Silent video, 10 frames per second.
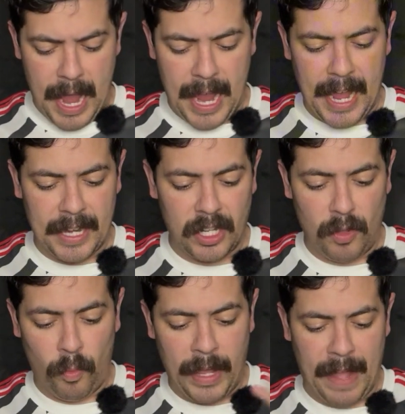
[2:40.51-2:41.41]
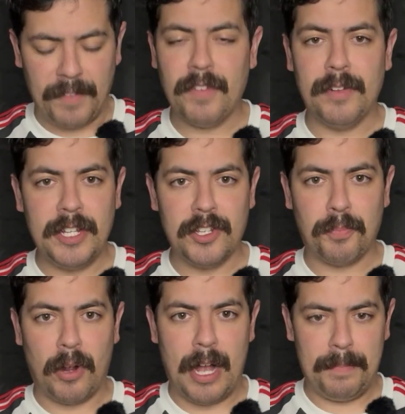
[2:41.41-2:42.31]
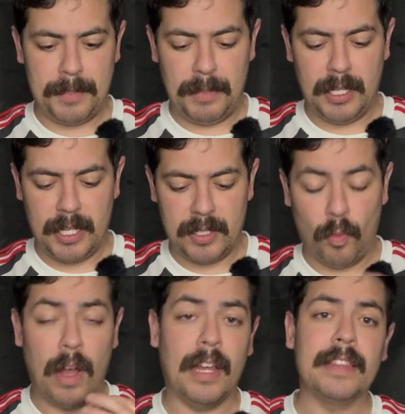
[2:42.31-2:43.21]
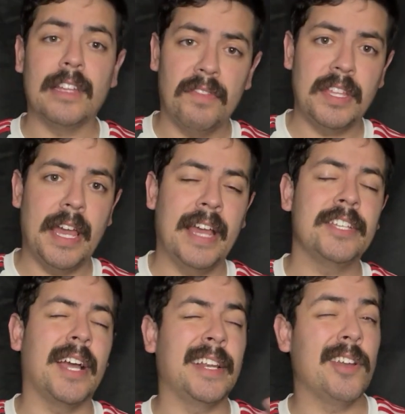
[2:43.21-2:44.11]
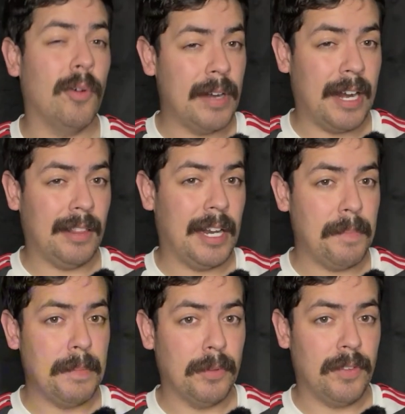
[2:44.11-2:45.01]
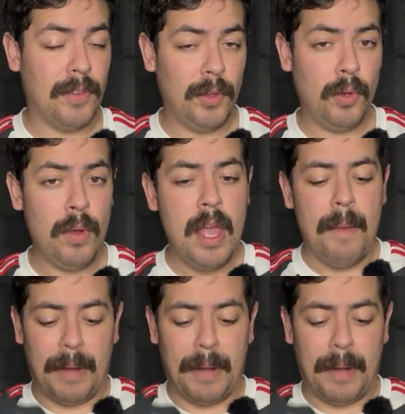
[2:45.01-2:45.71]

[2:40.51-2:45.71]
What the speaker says: And we have to give Adidas props because while I love the Edge, I know not a lot of people do.